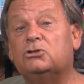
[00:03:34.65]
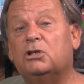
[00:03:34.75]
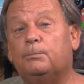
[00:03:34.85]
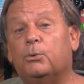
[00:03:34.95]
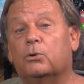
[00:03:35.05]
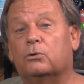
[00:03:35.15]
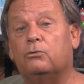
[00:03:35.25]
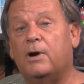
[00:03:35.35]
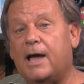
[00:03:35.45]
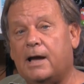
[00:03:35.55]
chip or
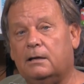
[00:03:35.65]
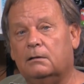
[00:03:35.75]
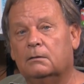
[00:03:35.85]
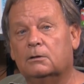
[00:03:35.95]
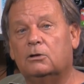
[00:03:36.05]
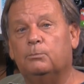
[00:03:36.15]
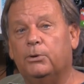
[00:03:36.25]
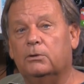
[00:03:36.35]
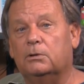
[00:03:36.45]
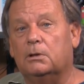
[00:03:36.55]
crack
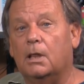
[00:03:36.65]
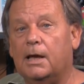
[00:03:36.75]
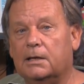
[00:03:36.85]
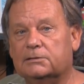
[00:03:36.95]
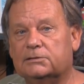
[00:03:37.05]
compared to glass.